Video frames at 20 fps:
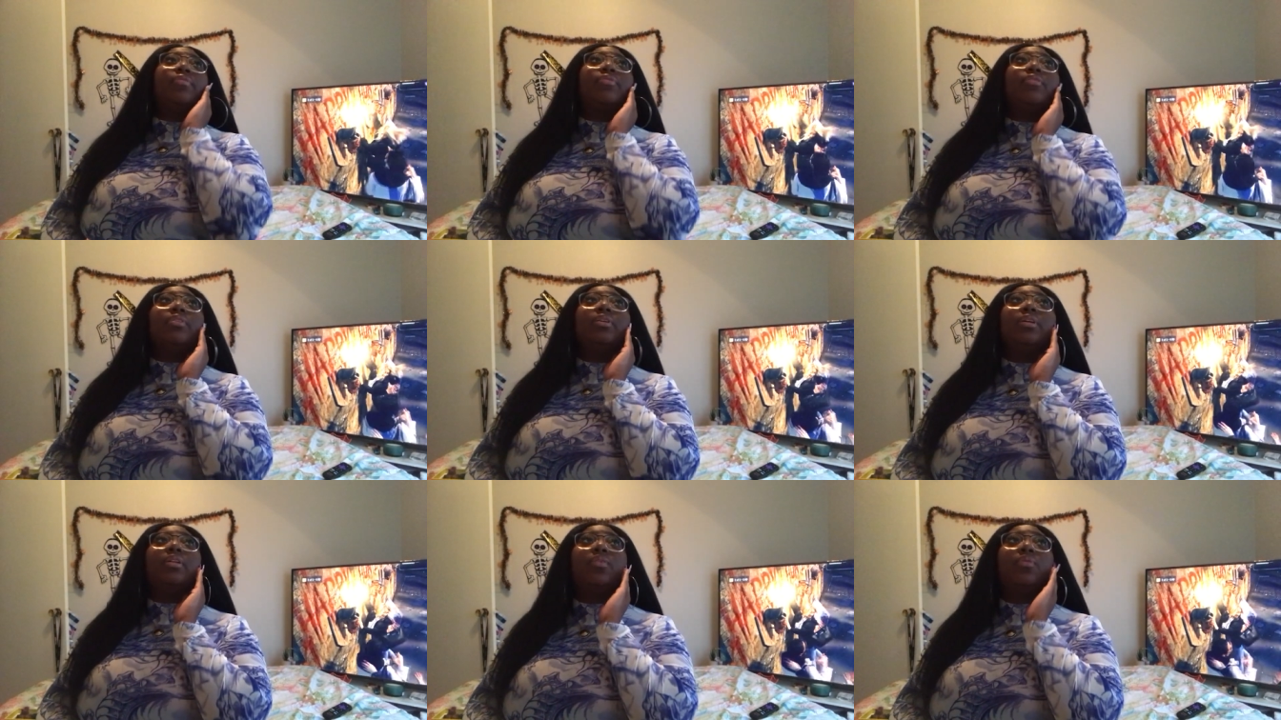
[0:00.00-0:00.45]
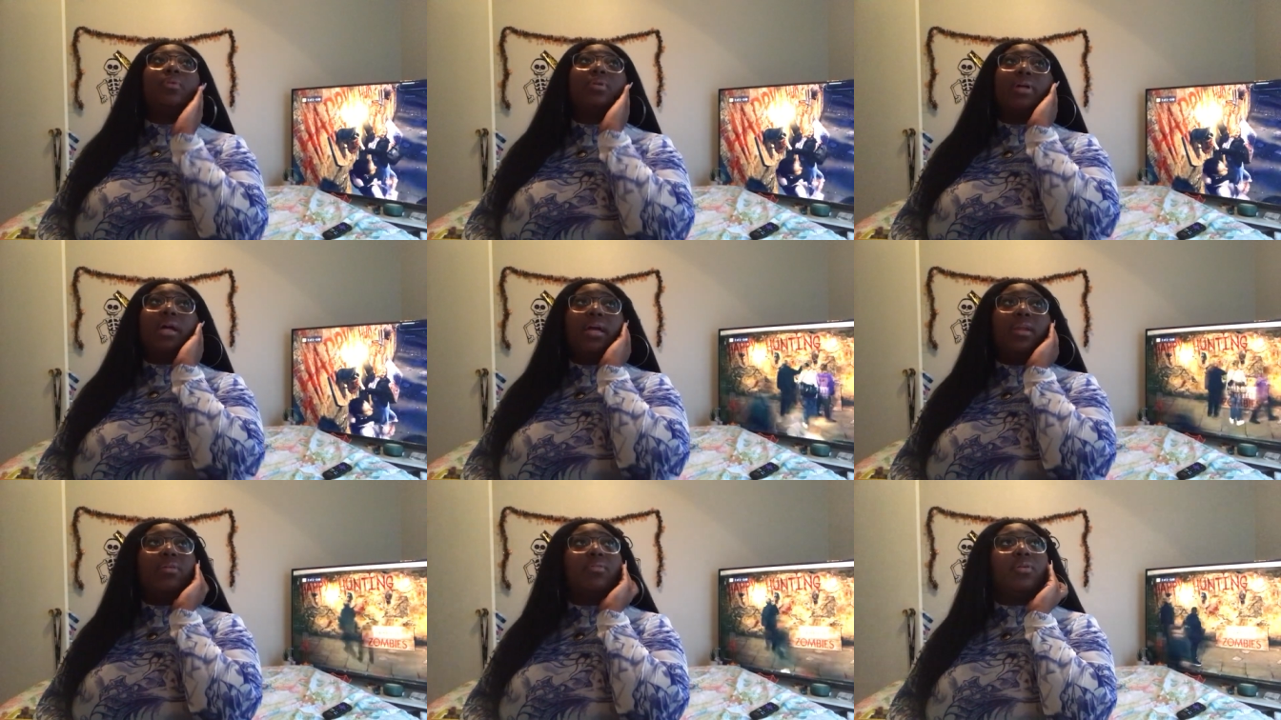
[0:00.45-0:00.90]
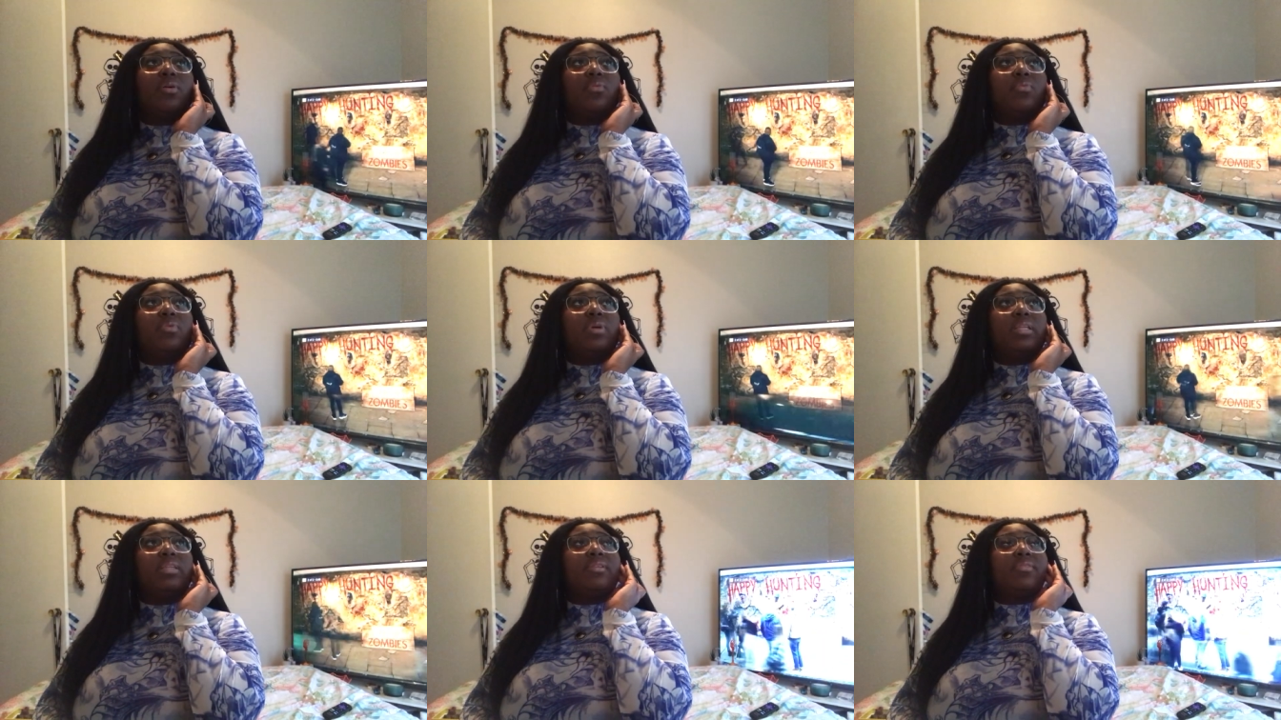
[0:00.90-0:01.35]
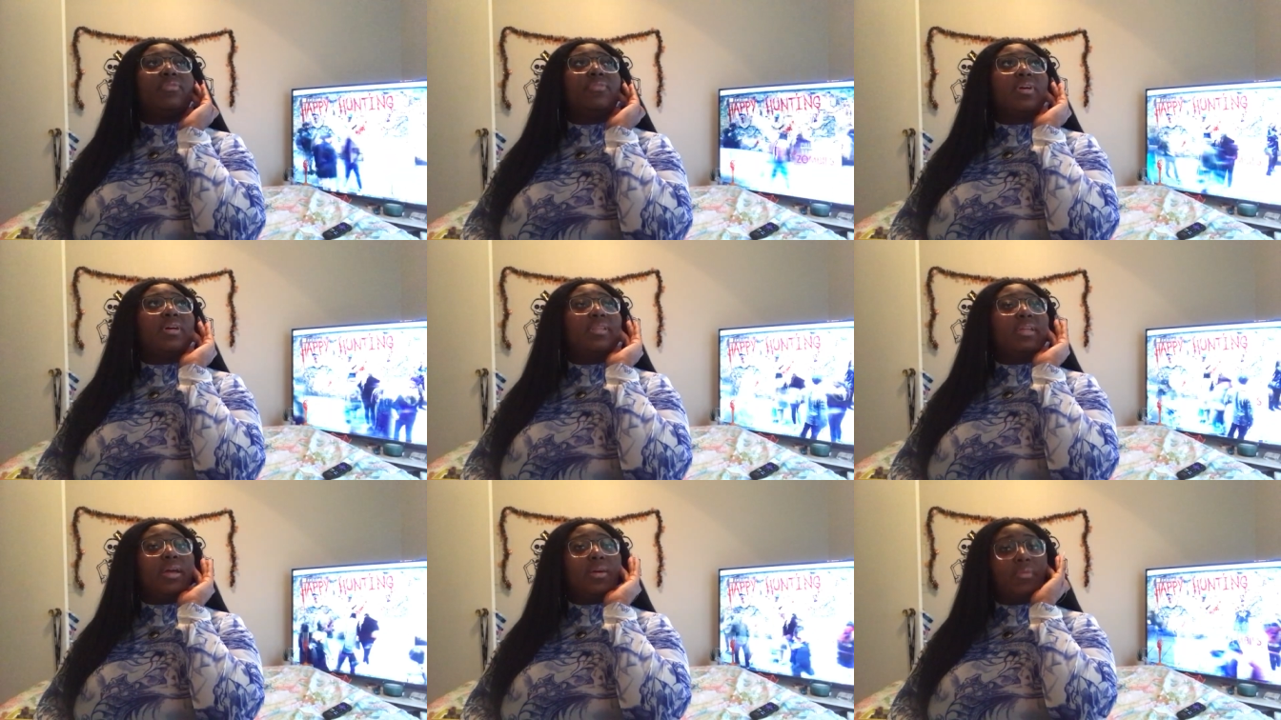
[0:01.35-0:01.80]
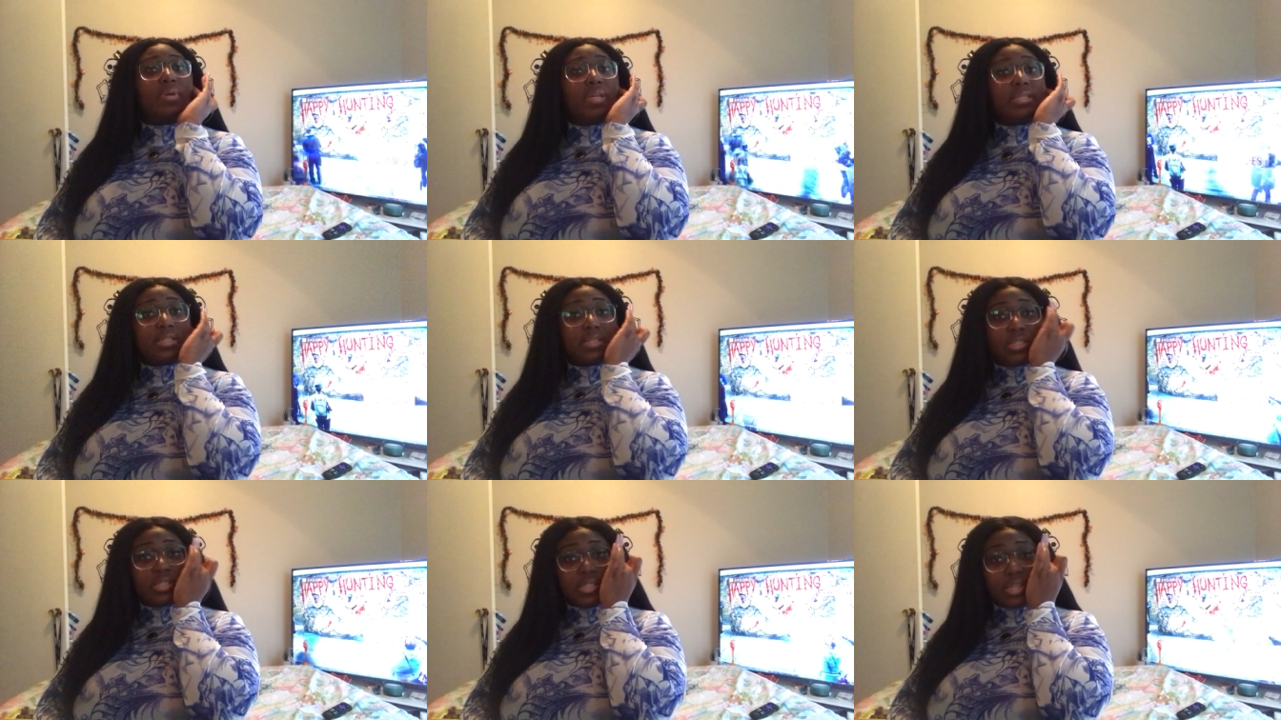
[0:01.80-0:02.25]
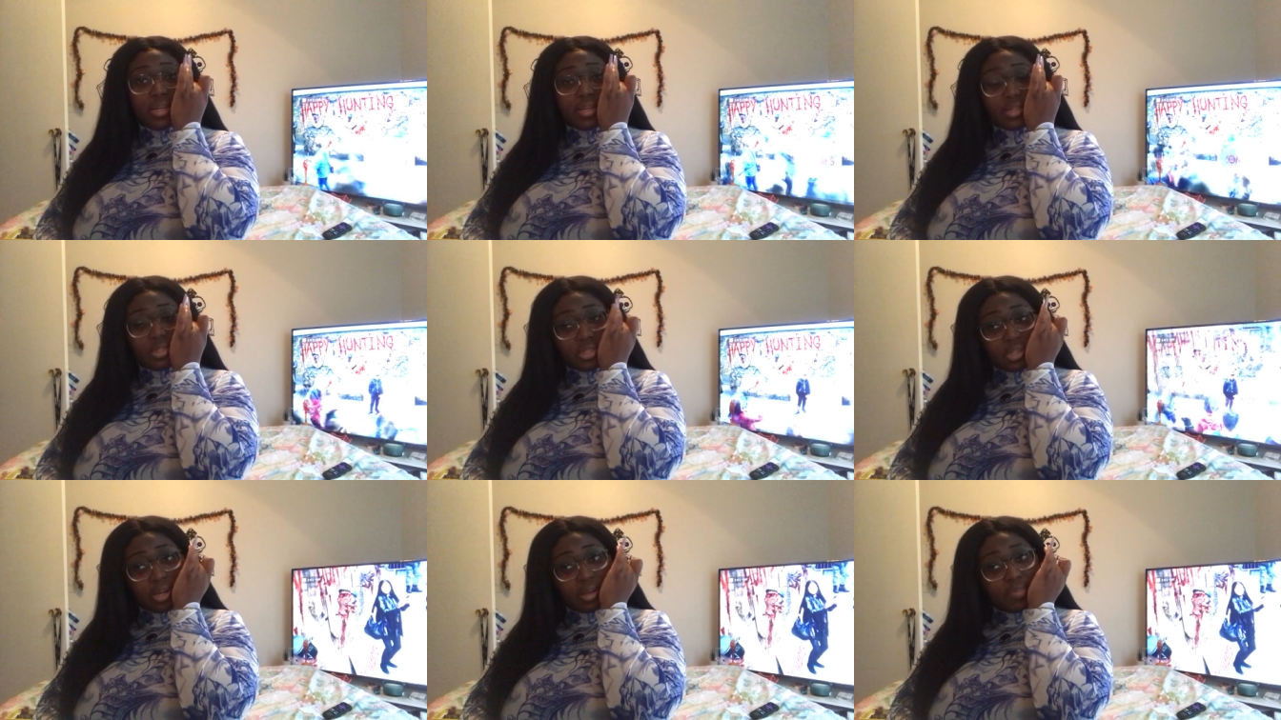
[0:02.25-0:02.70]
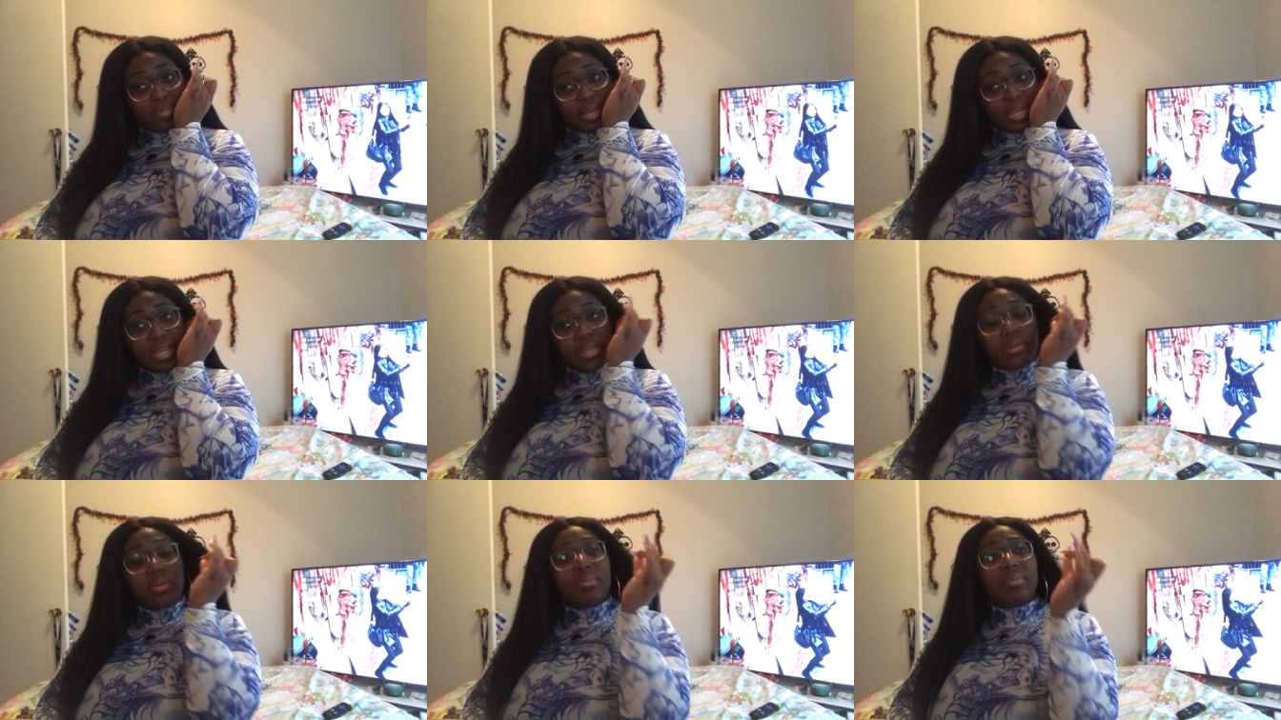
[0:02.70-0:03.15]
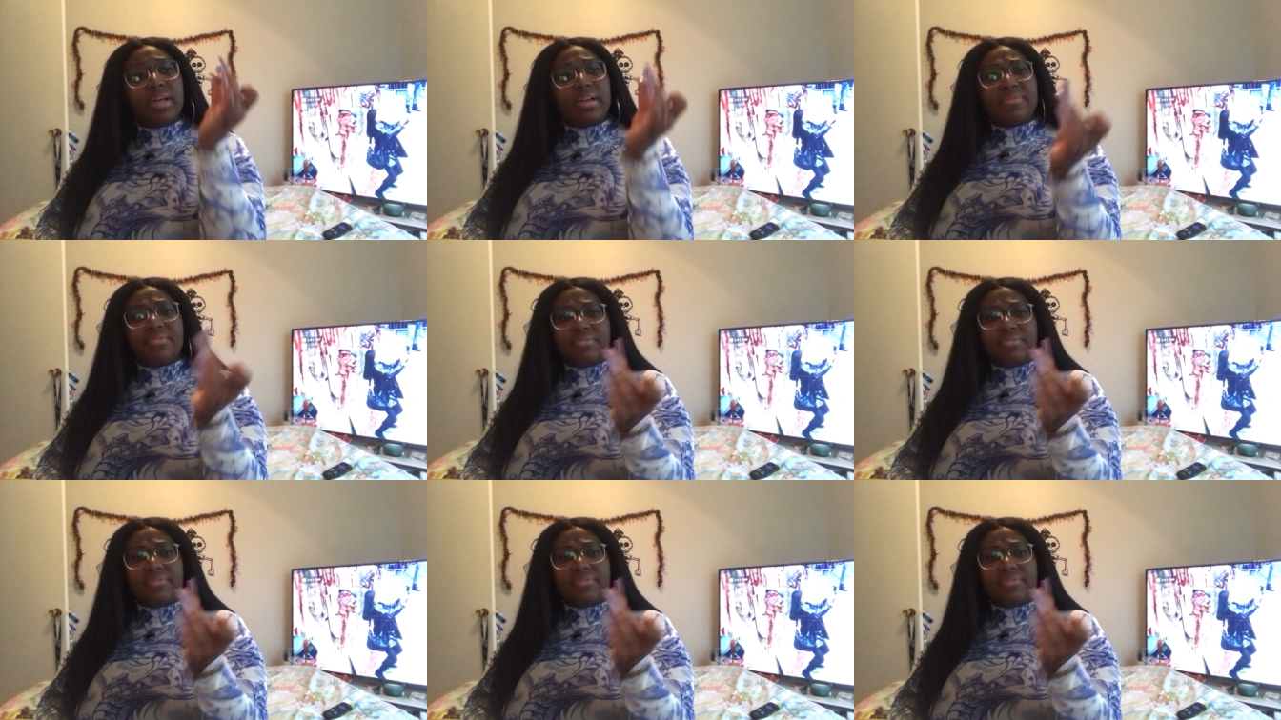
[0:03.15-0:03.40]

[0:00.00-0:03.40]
If you're dealing with, I don't know what the fuck that was. I just had a sharp pain on my